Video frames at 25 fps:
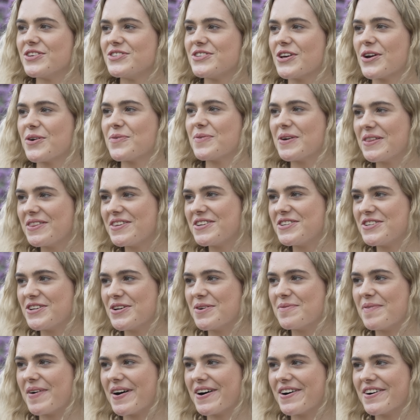So with the
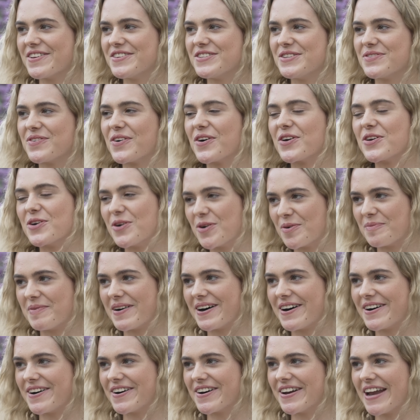2 barns, you've got your
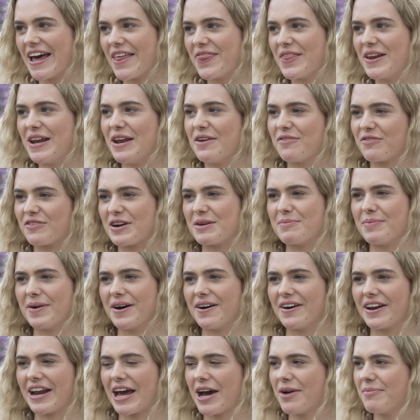barn and the livery
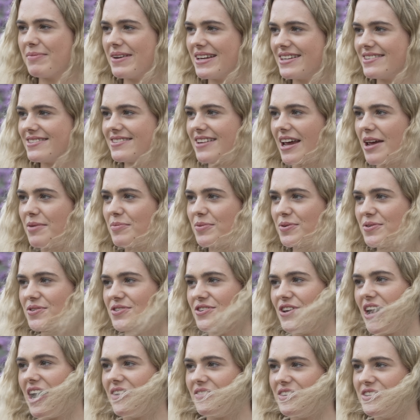barn. How many stables
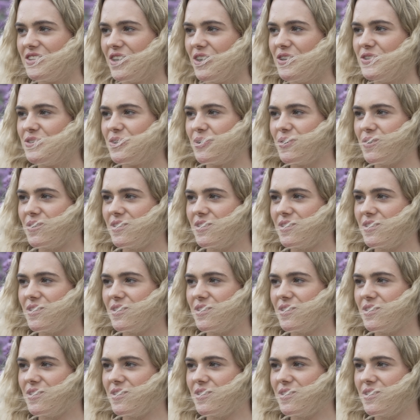do you have in total?